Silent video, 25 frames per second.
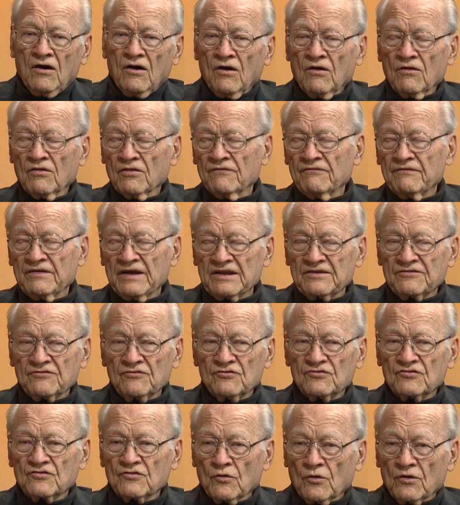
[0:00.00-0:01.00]
all the
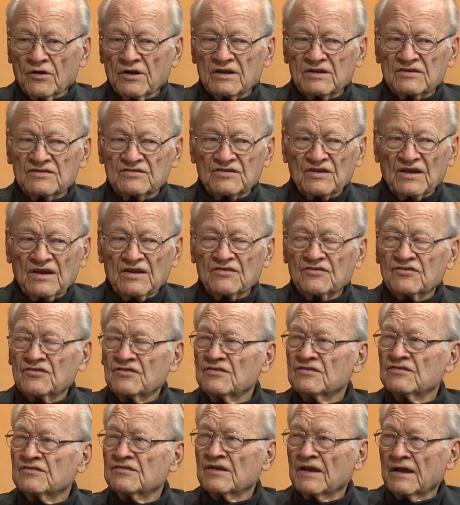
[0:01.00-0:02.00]
veterans
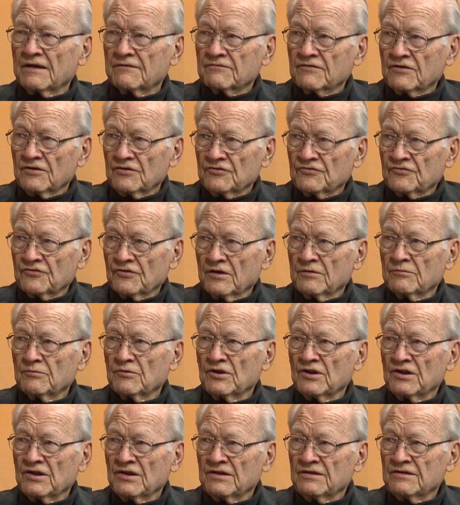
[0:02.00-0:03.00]
organizations have
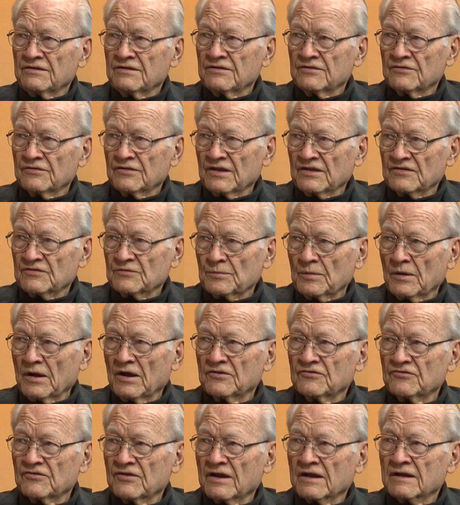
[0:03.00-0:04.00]
contributed to this
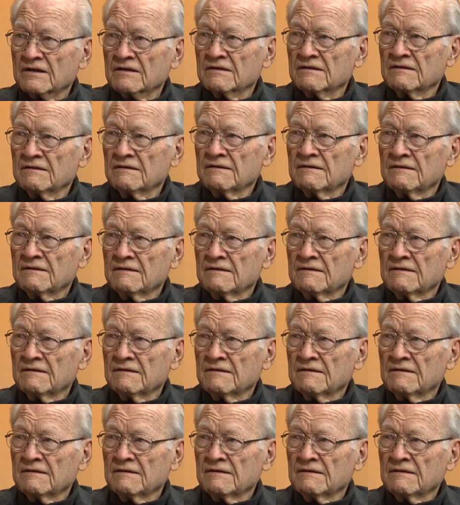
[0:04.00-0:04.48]
project.